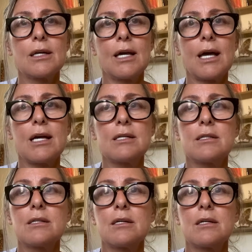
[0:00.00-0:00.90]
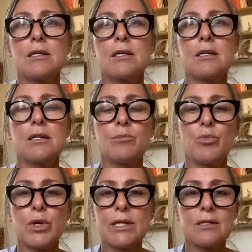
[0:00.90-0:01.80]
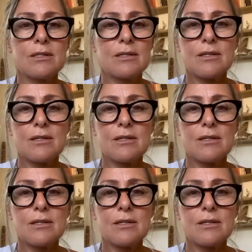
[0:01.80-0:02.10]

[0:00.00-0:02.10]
And it brings